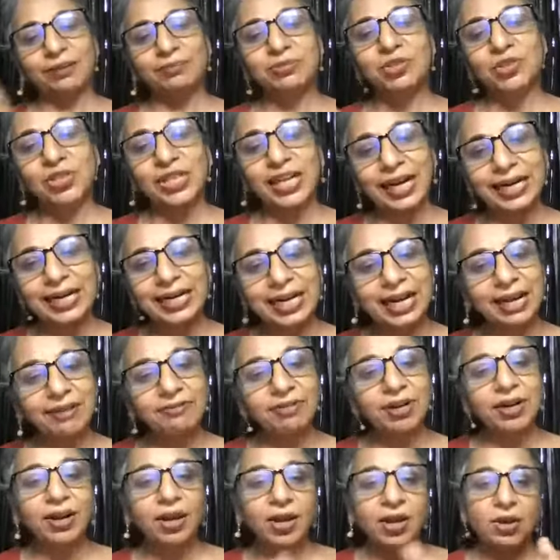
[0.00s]
to that level,
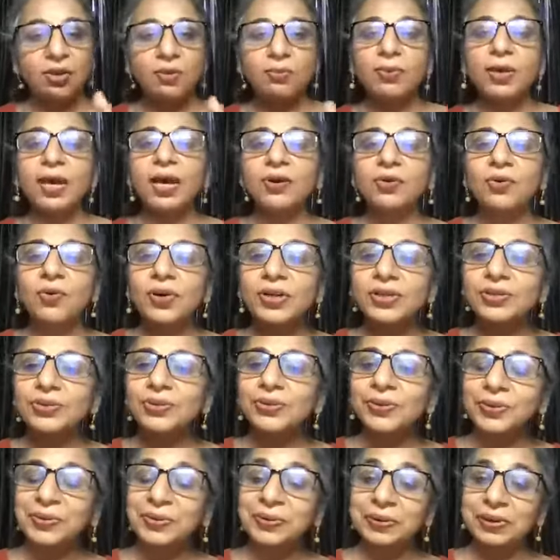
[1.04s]
we are going to
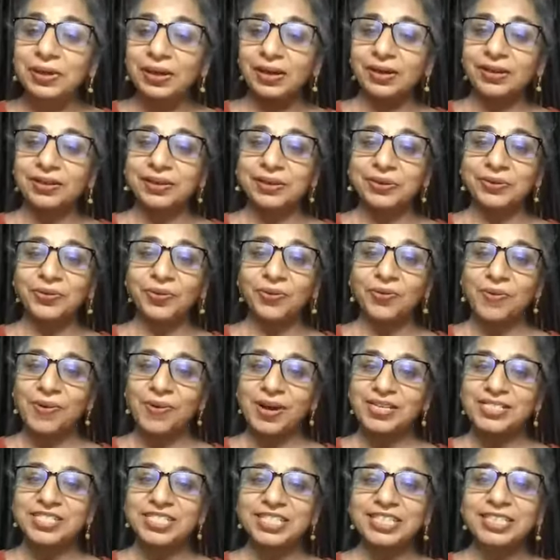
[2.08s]
grow our
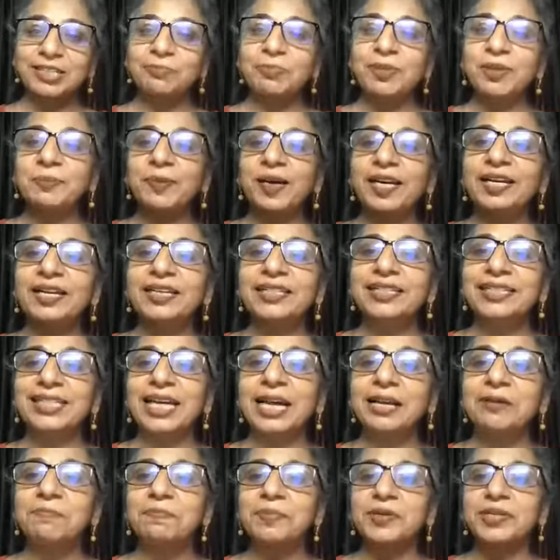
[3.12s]
GDP by
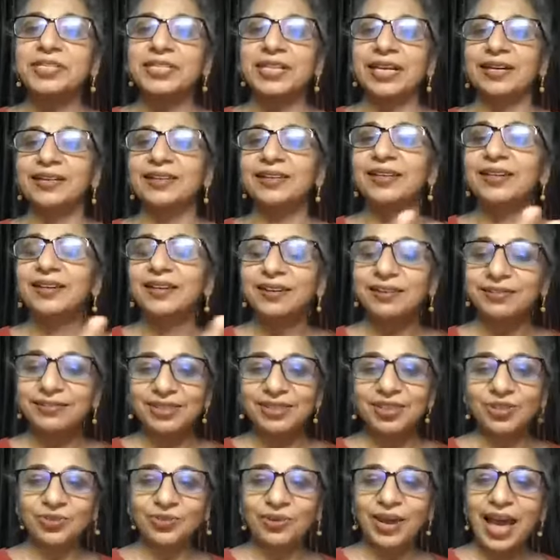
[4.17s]
10%,
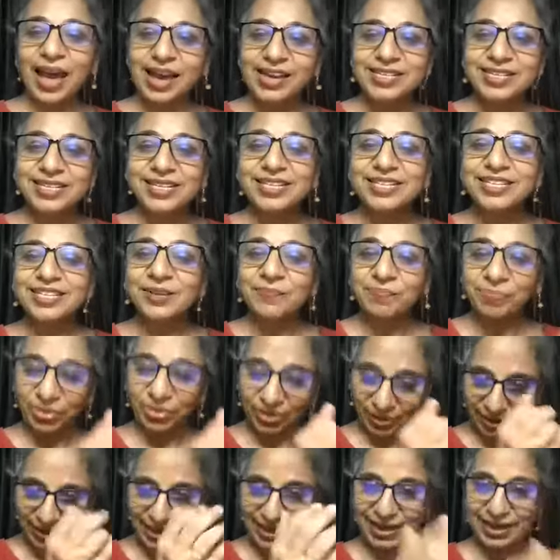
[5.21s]
as is,
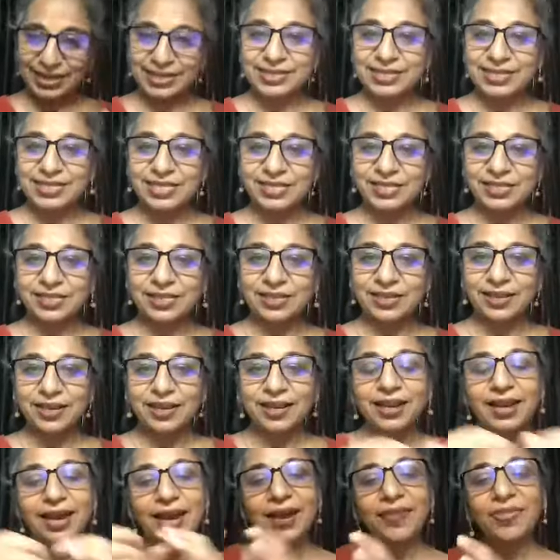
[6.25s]

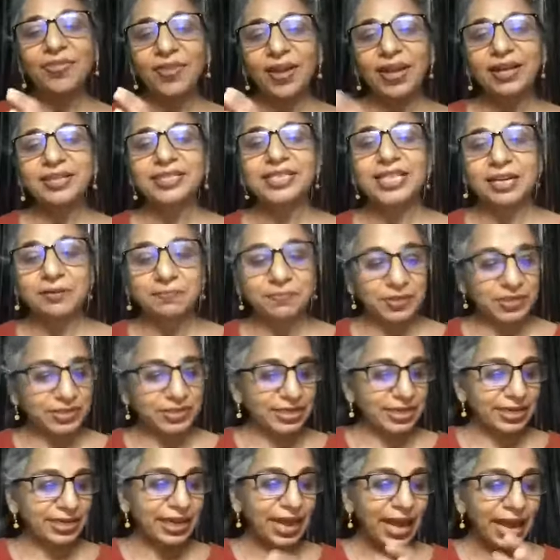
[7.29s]
and then
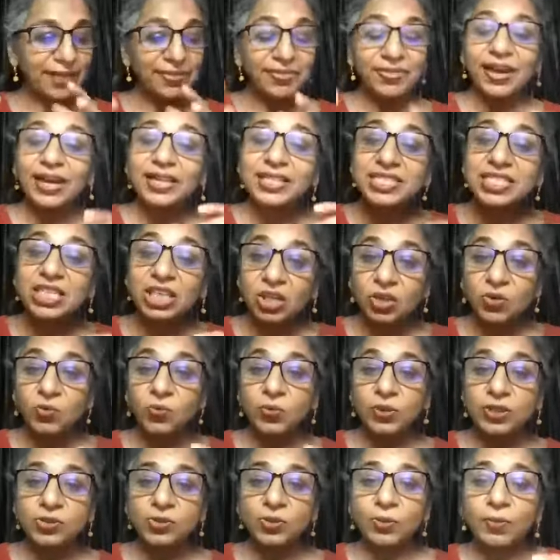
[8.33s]
10%, and that's equal
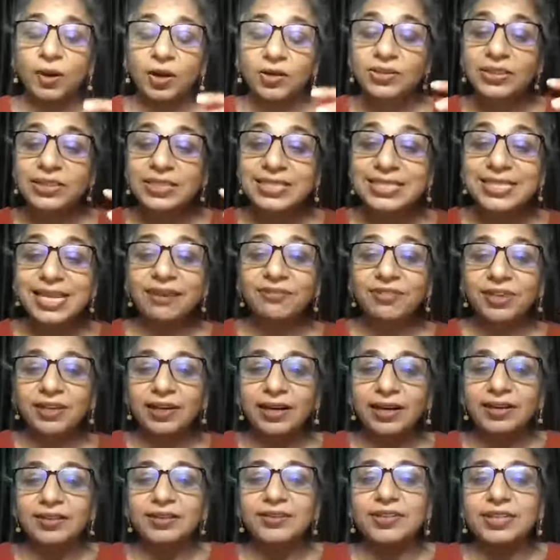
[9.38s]
to about
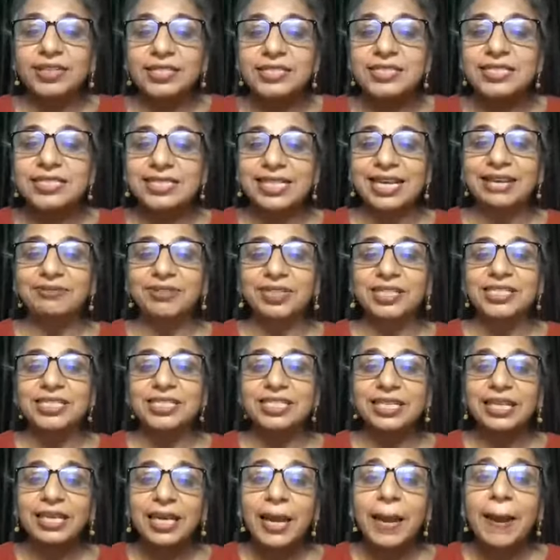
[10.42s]

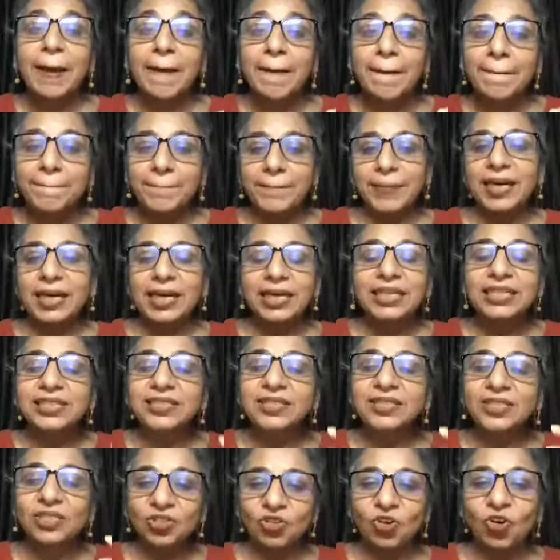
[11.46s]
$770 million,